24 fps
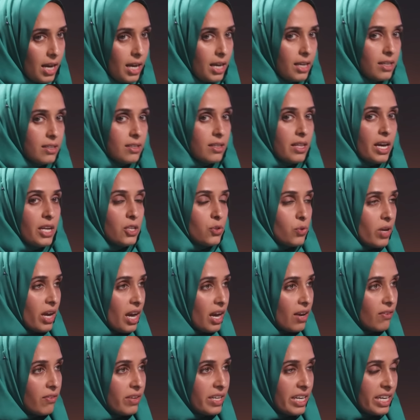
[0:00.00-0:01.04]
is that you
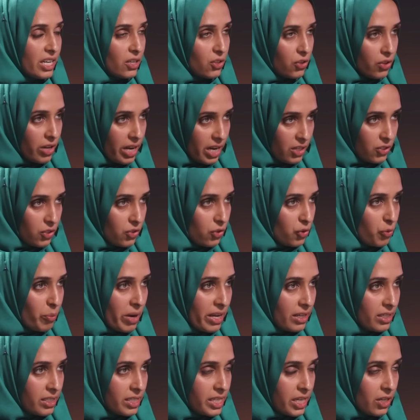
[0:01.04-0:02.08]
have an international
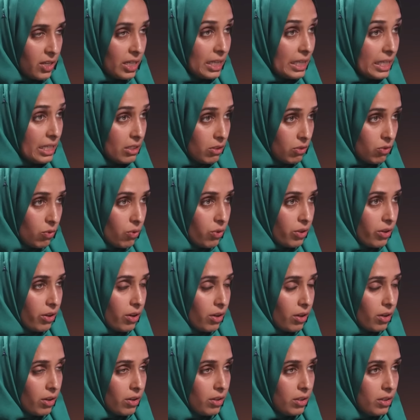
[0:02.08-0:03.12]
humanitarian legal
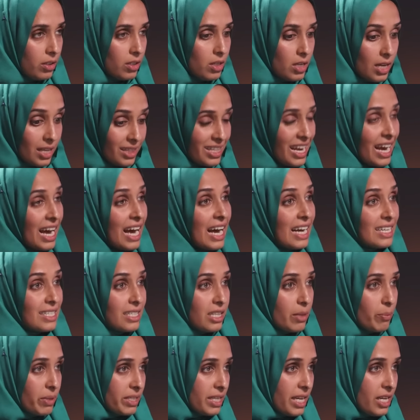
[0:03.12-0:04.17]
order that
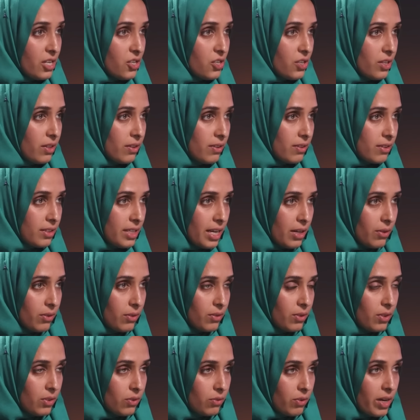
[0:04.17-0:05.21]
has limitations now,
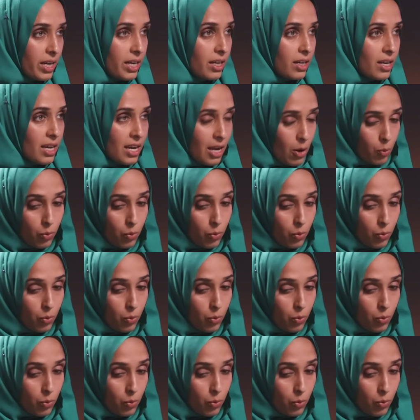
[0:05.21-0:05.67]
right?